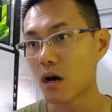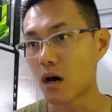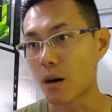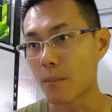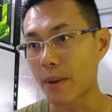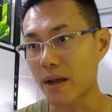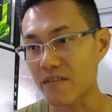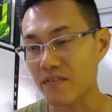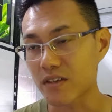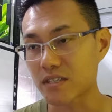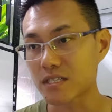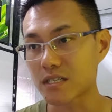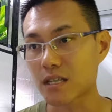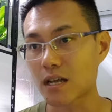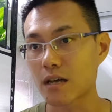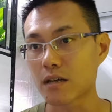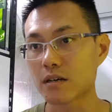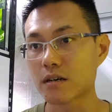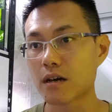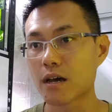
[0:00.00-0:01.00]
Black Fancy
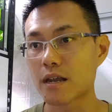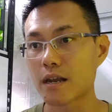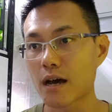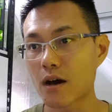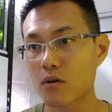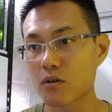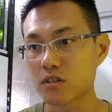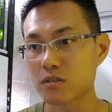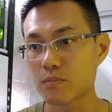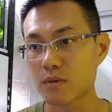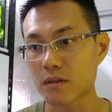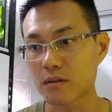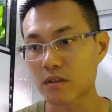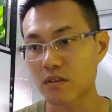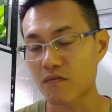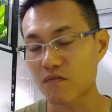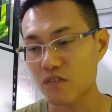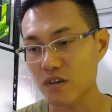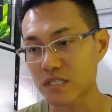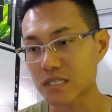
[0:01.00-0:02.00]
Tiger and how it's being
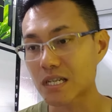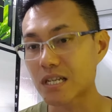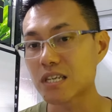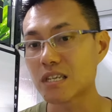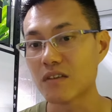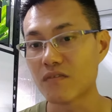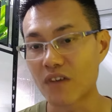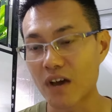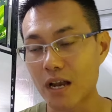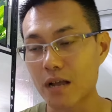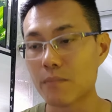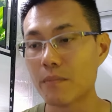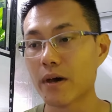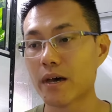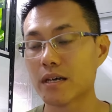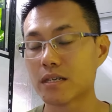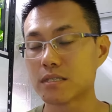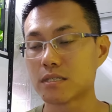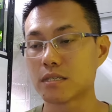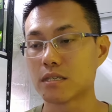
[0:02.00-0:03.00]
firstly developed
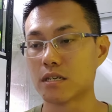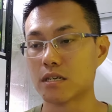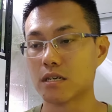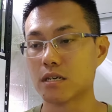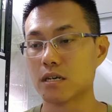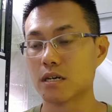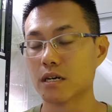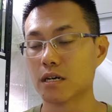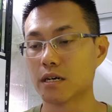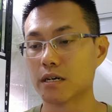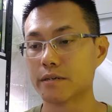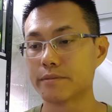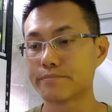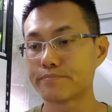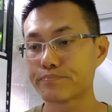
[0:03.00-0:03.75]
as the